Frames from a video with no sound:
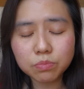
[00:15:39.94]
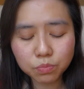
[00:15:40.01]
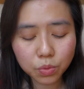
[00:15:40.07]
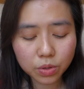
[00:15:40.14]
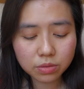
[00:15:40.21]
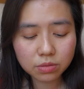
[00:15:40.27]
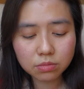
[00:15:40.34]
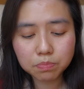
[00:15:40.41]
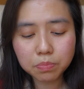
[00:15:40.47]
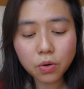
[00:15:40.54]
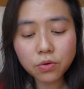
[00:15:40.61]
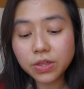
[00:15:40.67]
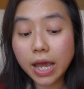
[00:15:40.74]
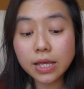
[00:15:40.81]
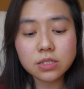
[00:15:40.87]
with
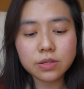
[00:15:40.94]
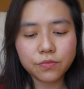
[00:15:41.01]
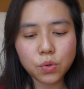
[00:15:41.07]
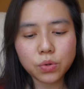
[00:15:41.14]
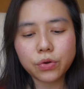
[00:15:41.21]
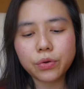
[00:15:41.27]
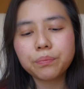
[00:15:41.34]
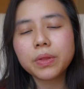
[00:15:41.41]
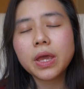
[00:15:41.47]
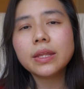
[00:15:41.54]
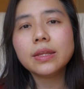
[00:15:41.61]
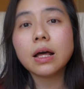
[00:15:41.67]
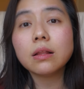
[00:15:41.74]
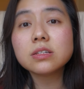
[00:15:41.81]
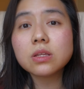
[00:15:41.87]
both kinds of order.
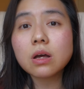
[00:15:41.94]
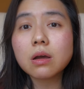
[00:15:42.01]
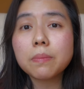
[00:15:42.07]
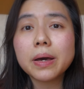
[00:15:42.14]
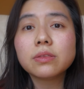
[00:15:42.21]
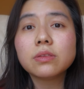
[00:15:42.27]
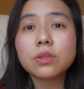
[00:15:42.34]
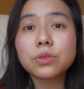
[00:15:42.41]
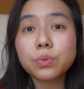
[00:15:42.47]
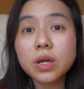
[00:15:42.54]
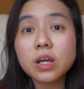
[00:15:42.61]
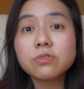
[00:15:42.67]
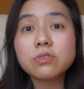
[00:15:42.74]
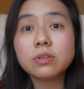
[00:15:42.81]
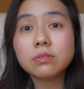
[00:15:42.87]
Now let's talk about the
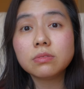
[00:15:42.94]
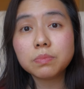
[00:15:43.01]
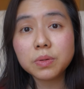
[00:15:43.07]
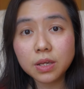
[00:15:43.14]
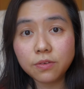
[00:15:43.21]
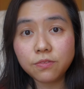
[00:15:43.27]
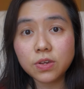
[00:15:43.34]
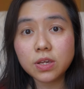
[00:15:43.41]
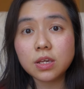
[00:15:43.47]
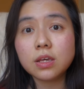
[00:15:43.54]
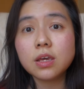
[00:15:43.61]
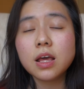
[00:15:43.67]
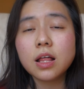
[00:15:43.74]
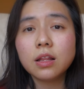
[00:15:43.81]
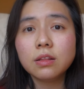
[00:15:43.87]
300
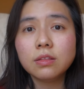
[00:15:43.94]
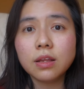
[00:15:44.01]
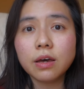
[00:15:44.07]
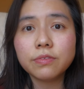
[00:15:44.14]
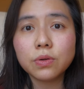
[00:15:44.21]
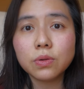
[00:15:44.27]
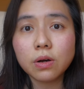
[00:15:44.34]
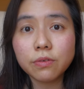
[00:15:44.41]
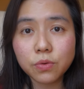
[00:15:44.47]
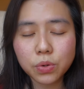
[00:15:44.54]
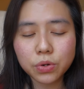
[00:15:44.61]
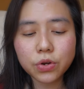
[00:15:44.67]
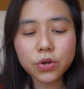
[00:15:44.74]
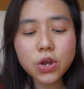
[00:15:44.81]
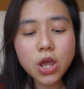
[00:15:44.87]
PV level of
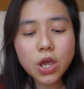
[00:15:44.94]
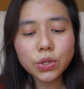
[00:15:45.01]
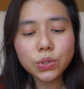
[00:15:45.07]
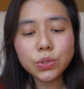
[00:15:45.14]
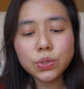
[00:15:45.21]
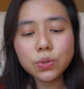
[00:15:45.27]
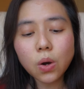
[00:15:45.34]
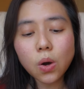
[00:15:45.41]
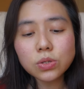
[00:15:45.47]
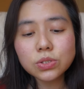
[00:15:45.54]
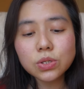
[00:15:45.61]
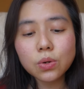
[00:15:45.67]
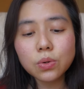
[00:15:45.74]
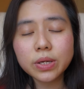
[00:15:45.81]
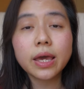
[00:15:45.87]
order. You
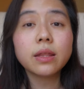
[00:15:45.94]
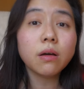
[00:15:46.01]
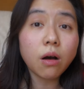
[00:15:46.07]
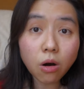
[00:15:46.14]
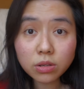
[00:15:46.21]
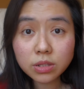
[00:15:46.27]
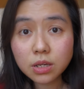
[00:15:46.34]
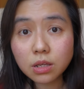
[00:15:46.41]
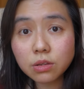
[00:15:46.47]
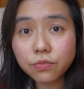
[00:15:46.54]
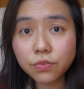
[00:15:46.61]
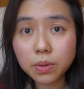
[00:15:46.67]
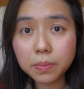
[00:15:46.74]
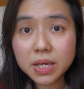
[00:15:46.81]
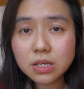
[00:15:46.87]
also get all the other
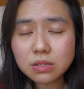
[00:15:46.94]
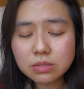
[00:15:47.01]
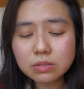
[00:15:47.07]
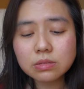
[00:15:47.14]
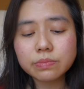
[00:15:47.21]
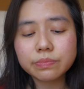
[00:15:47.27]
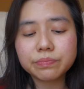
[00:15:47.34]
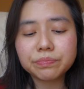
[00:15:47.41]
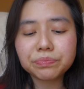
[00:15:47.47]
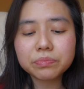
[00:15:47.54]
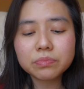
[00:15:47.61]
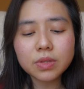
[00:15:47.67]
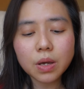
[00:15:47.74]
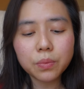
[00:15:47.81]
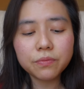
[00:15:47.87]
freebies
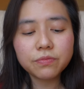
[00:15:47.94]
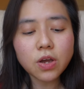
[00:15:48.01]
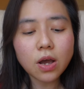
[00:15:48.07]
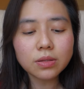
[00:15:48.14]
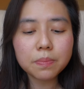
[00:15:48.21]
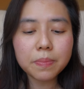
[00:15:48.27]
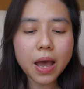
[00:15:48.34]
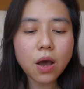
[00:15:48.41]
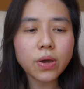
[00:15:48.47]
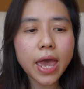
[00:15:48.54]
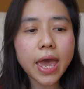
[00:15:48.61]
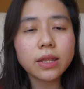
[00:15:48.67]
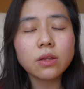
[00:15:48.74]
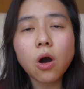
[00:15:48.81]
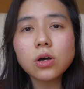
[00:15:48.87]
that we've talked about,
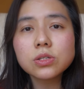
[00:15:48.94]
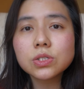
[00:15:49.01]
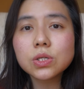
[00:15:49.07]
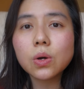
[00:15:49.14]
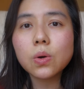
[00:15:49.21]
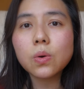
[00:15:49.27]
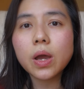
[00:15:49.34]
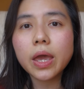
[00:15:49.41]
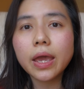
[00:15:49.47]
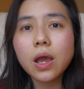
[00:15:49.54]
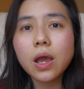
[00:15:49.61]
and also